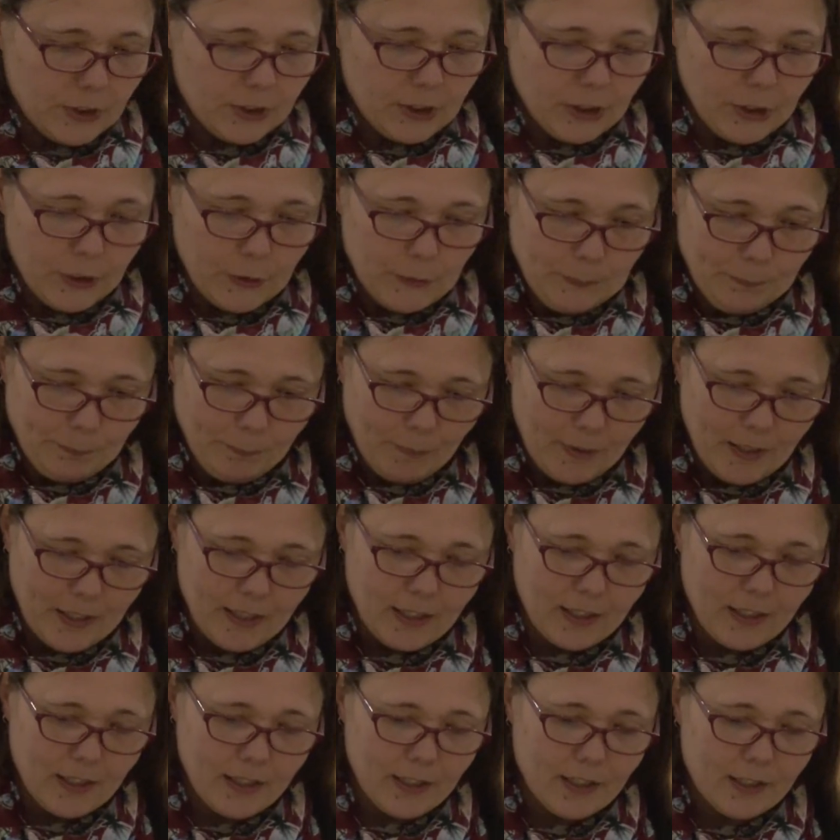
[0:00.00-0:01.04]
to do,
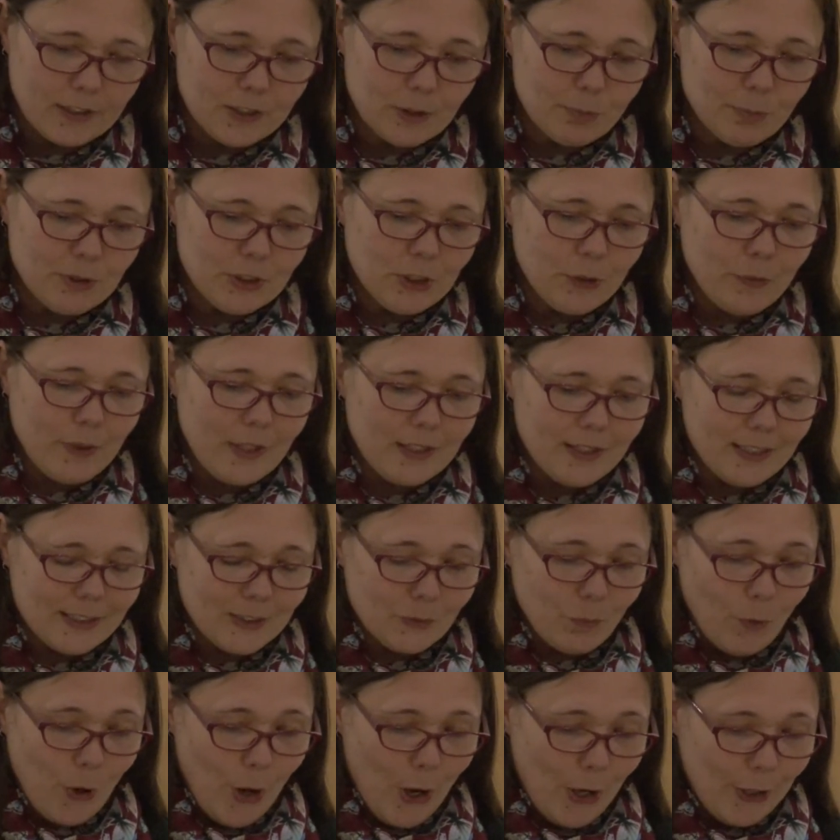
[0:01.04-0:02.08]
to be doing
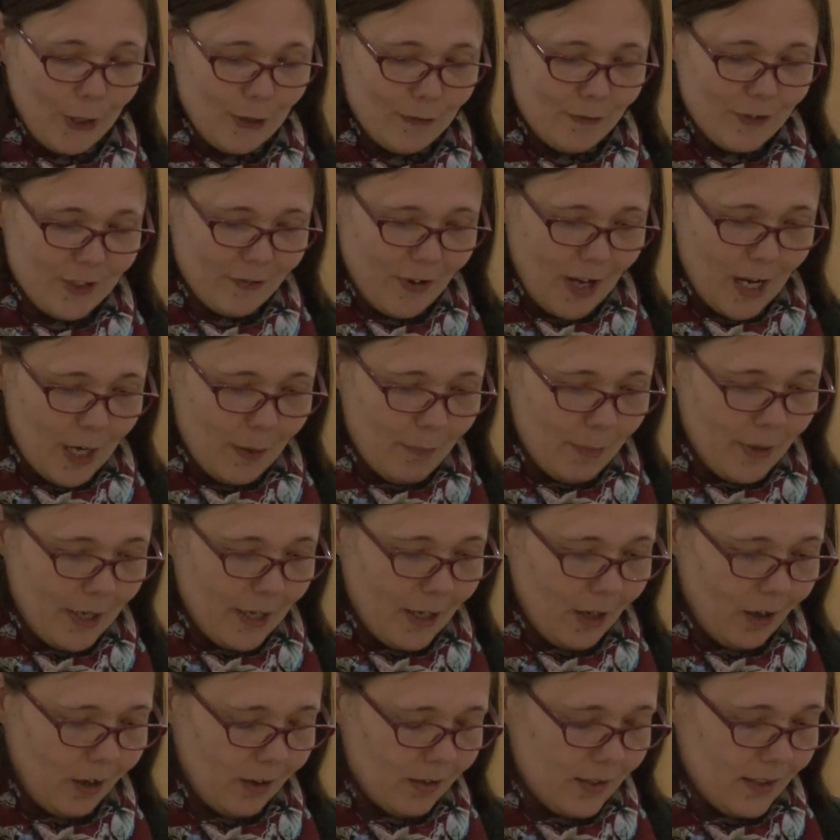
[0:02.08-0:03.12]
this work of
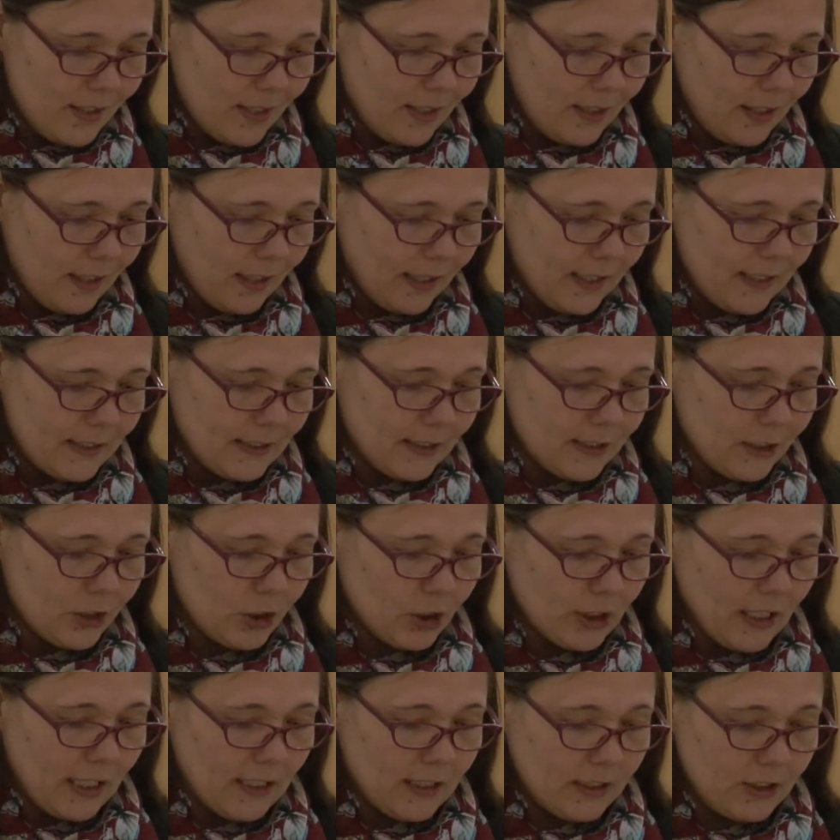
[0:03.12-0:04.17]
developing, articulating, and
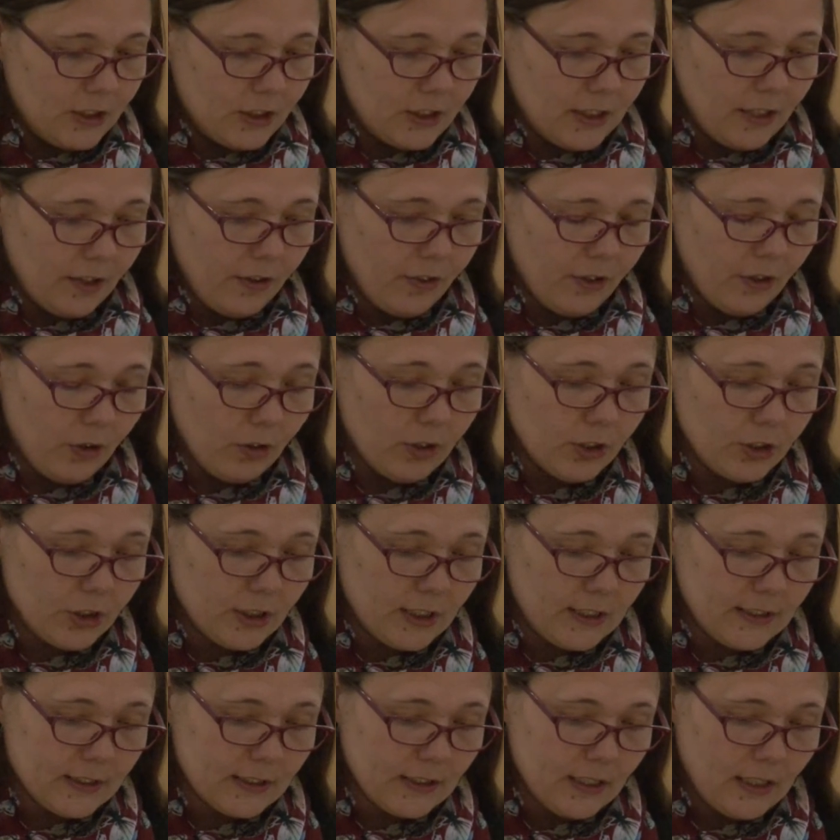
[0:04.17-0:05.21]
challenging
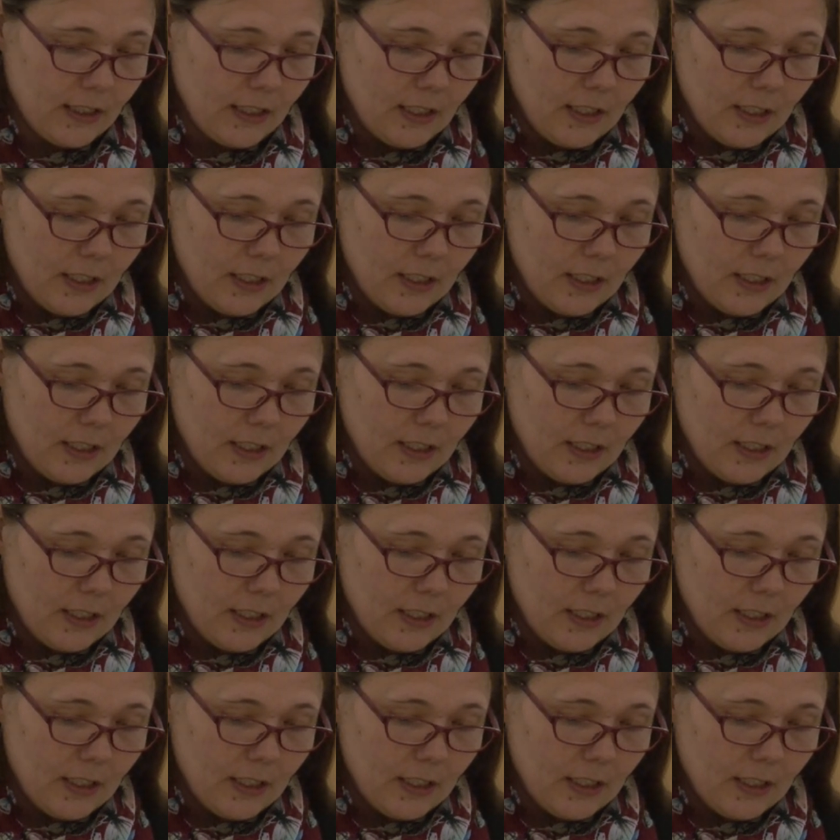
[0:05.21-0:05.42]
theologies.